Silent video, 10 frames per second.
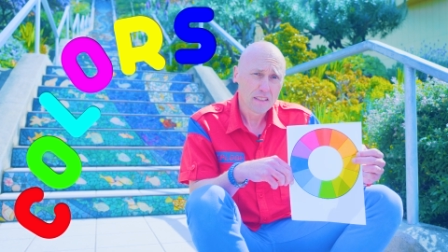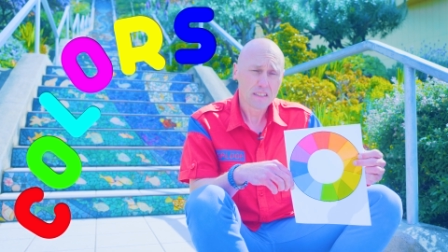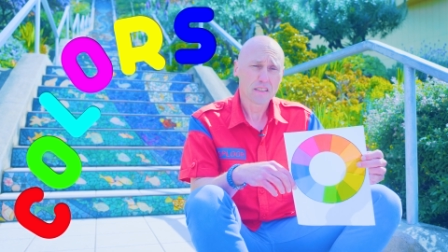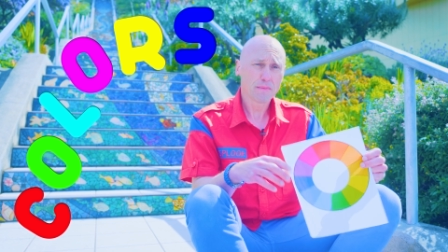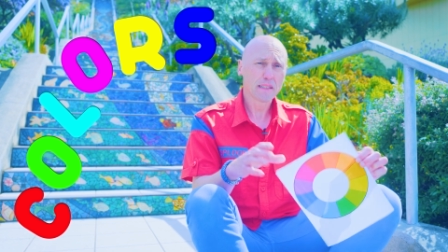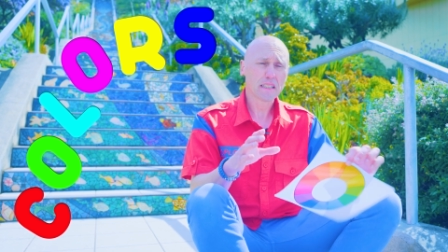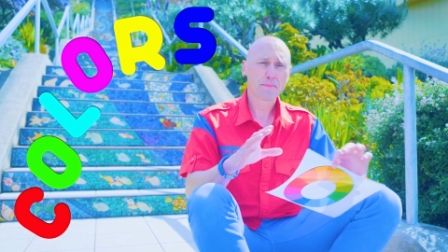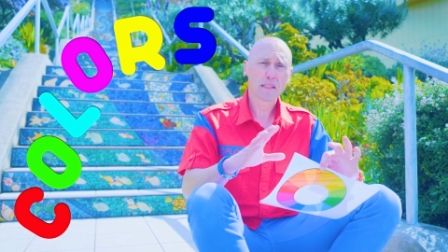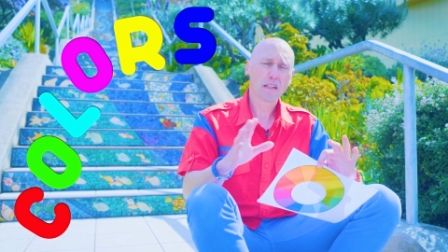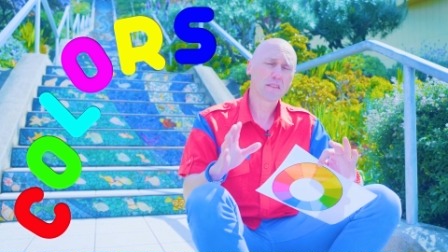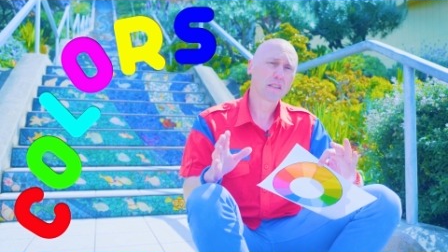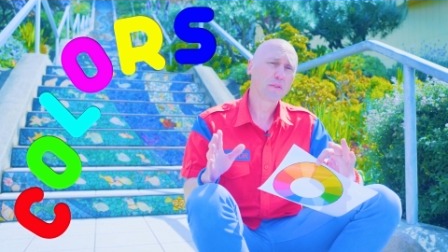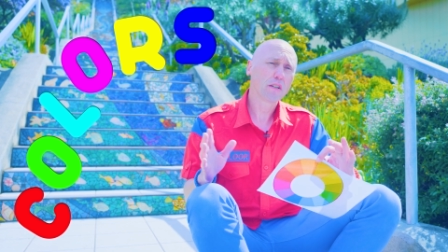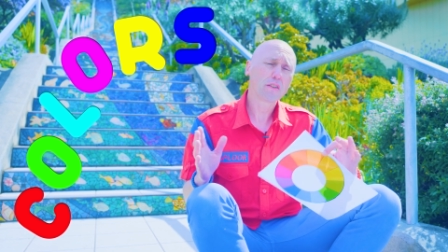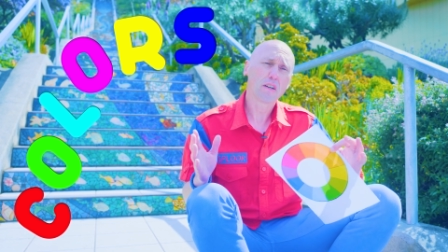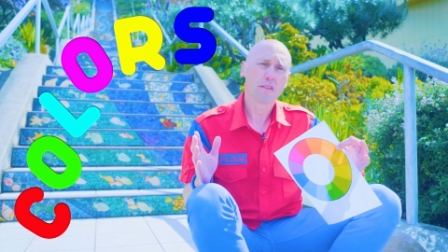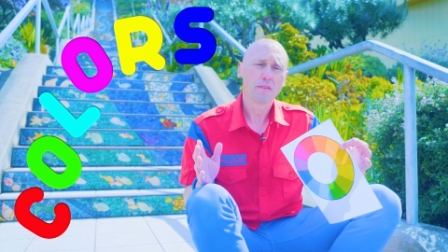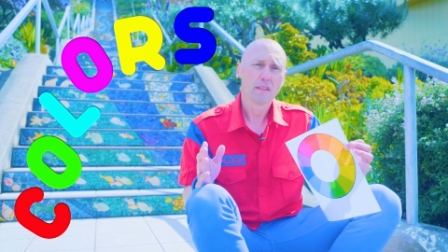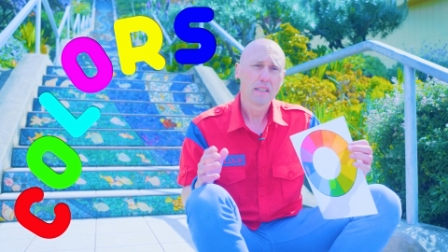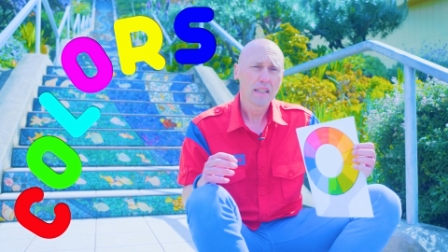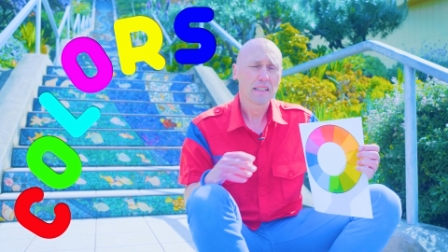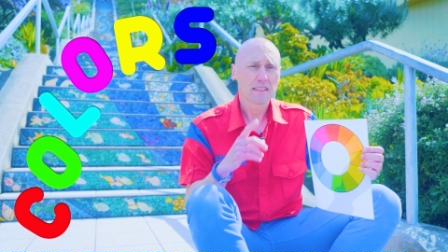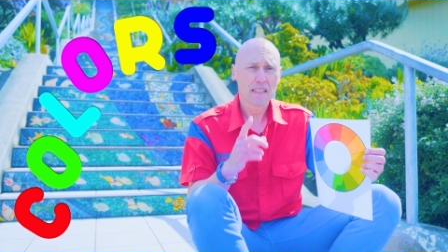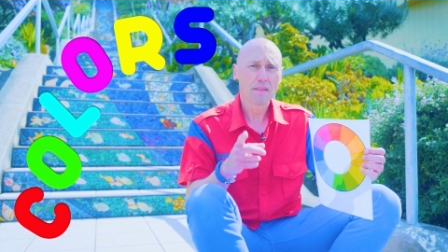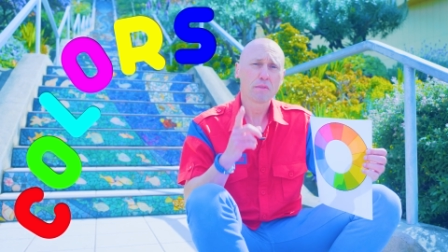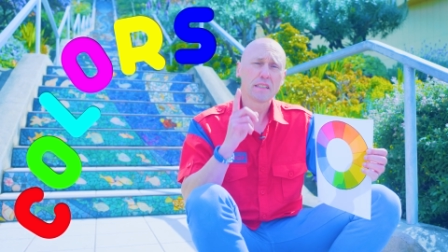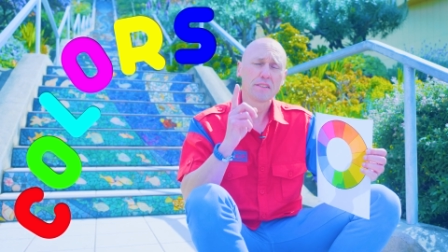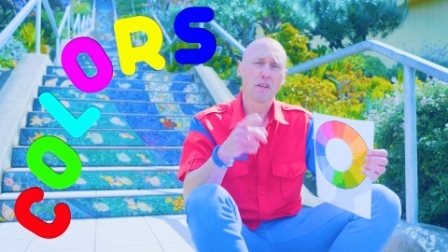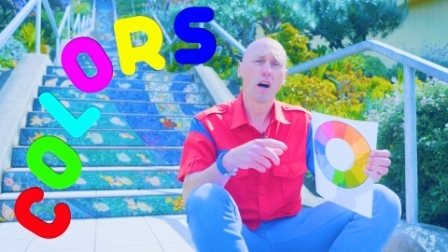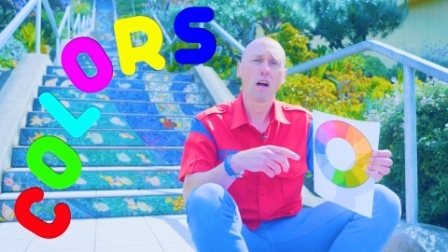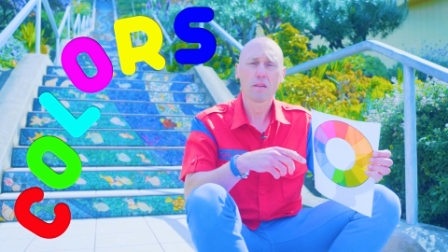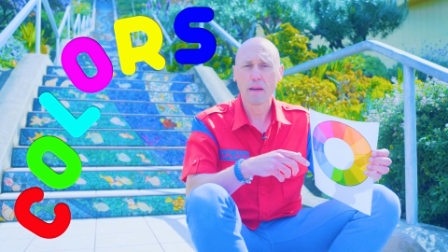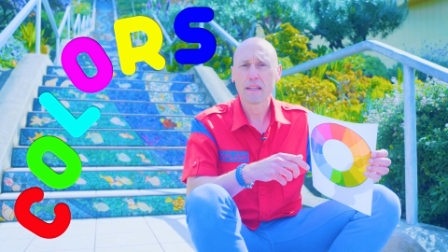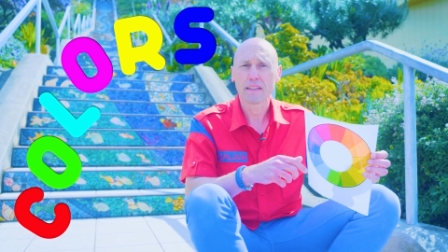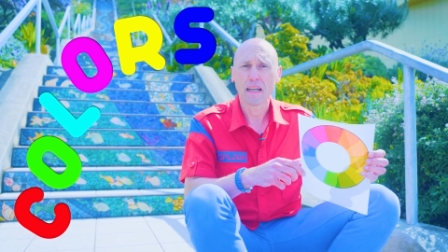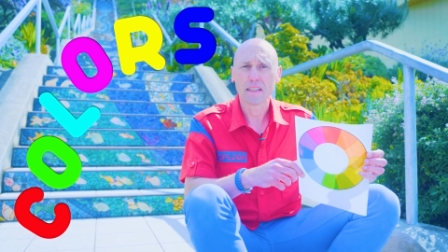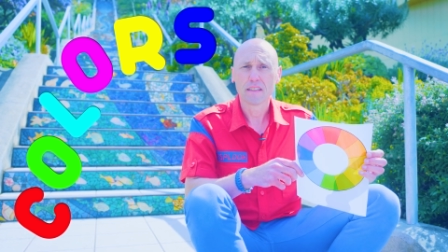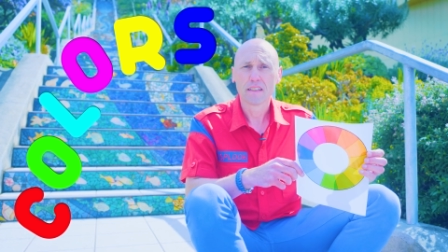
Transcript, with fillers: There's so many things about colors that we don't know. And today I'm going to teach you all about that.